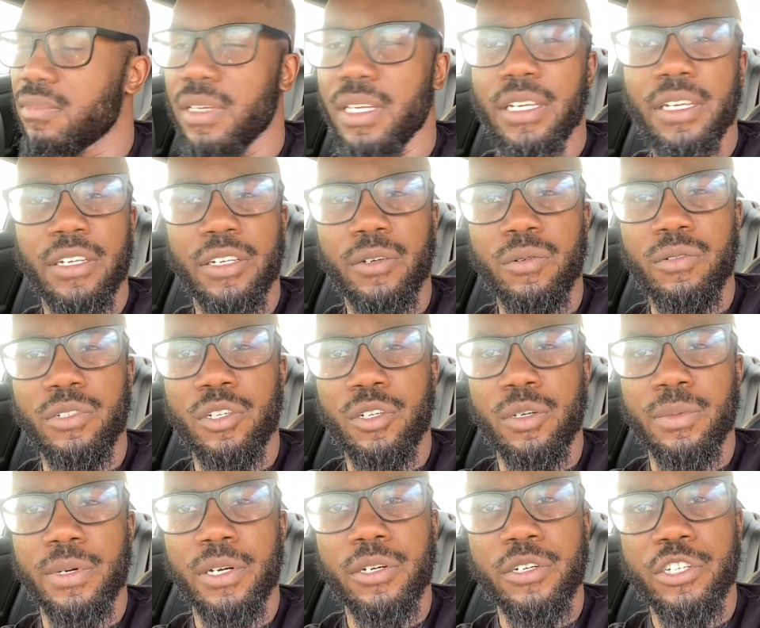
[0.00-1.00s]

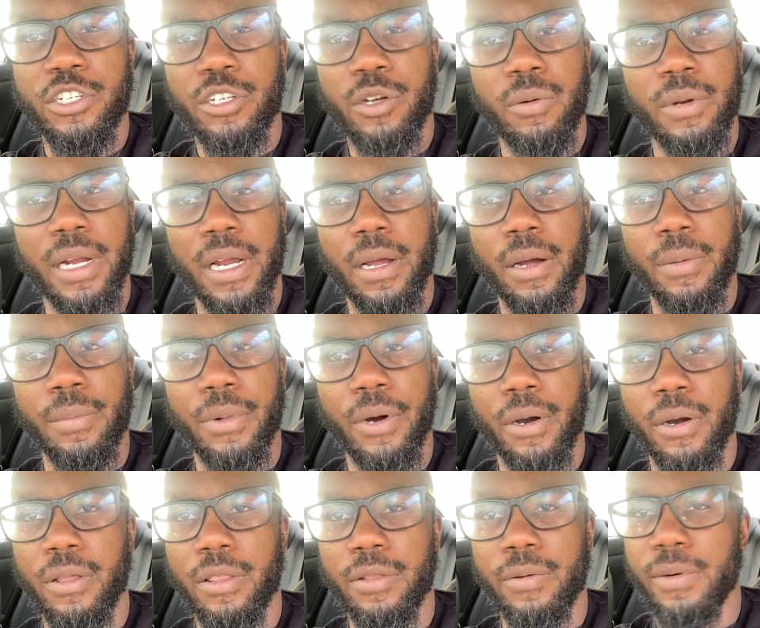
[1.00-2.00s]
YouTuber Showdown
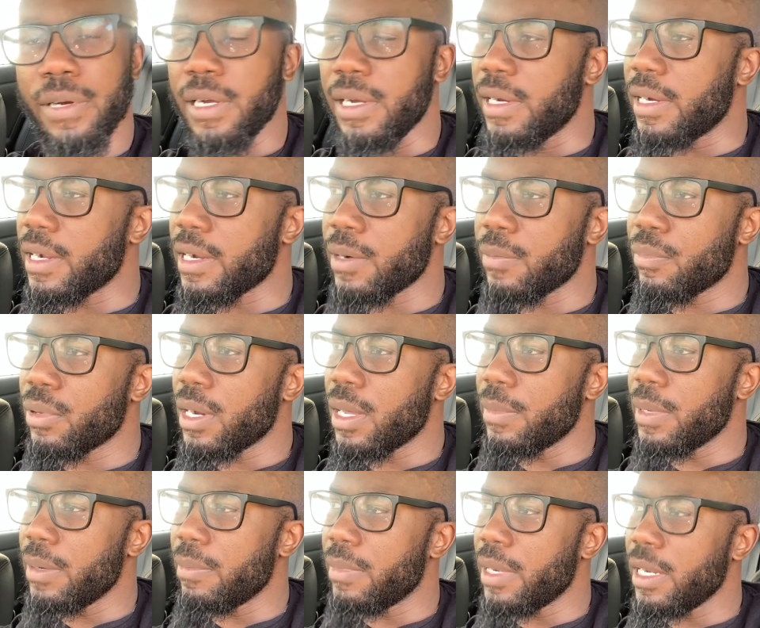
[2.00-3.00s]
Part 3, and I can
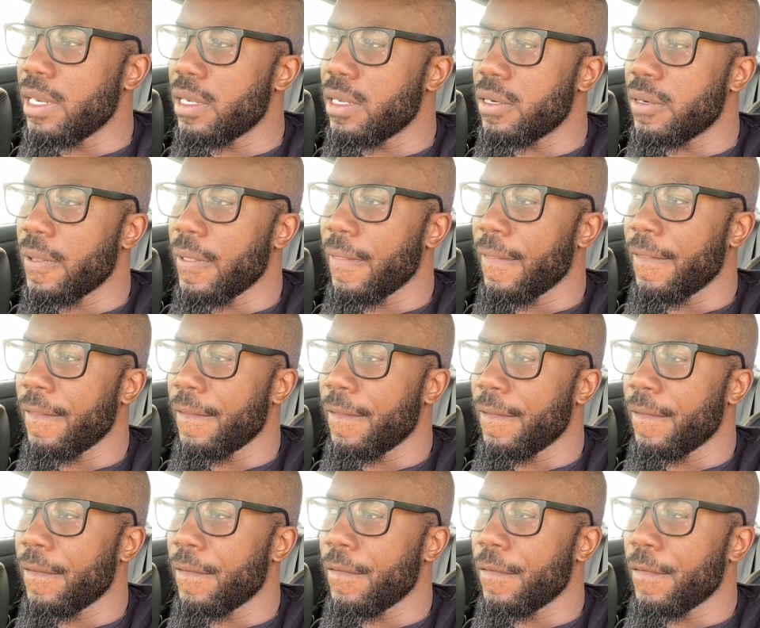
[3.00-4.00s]
probably make it.
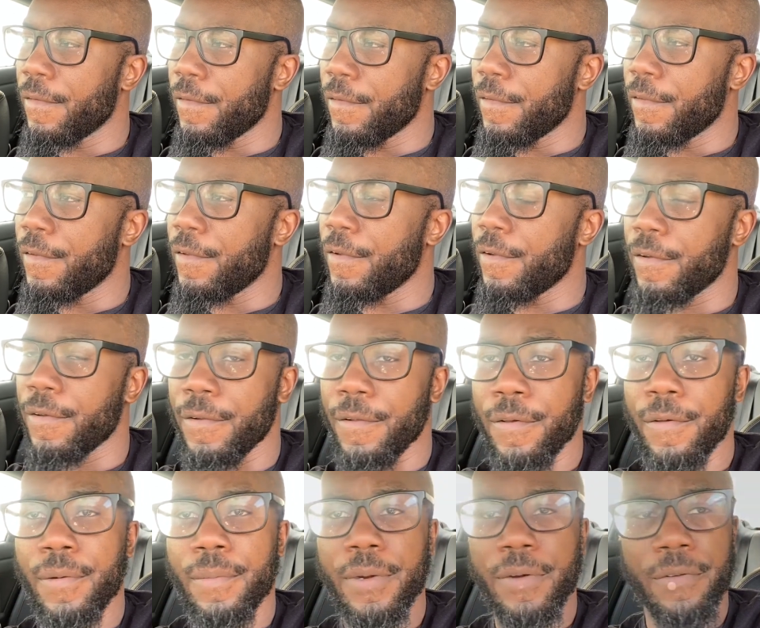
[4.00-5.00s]
Yeah,
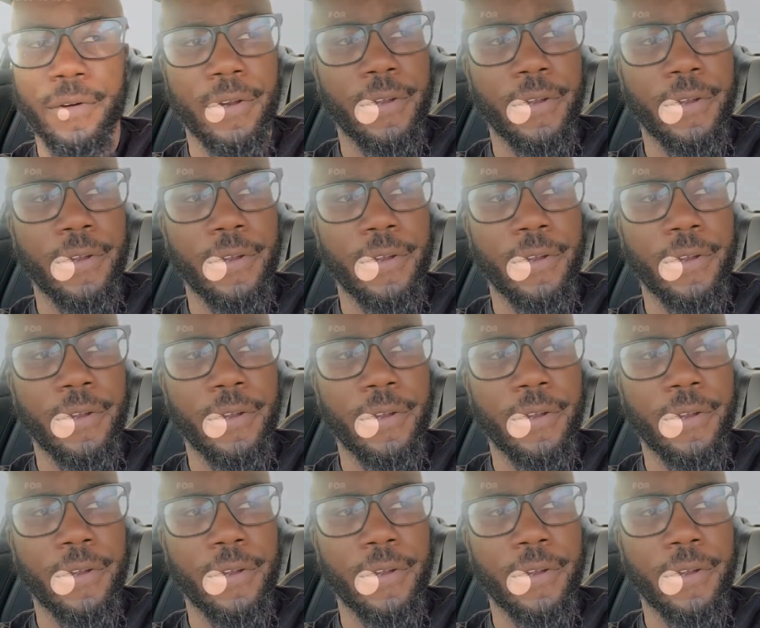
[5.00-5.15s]
that'll be really